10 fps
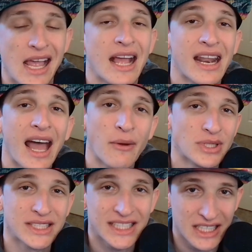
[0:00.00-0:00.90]
And I
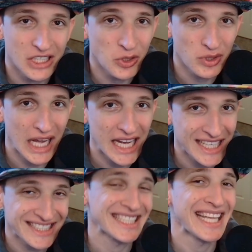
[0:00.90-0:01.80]
will see you
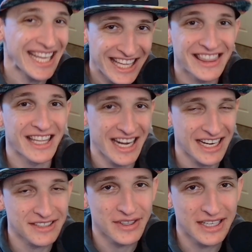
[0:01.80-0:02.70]
guys in the
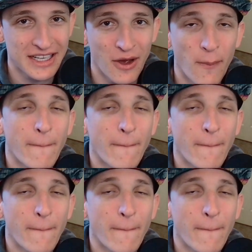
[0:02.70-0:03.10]
next video.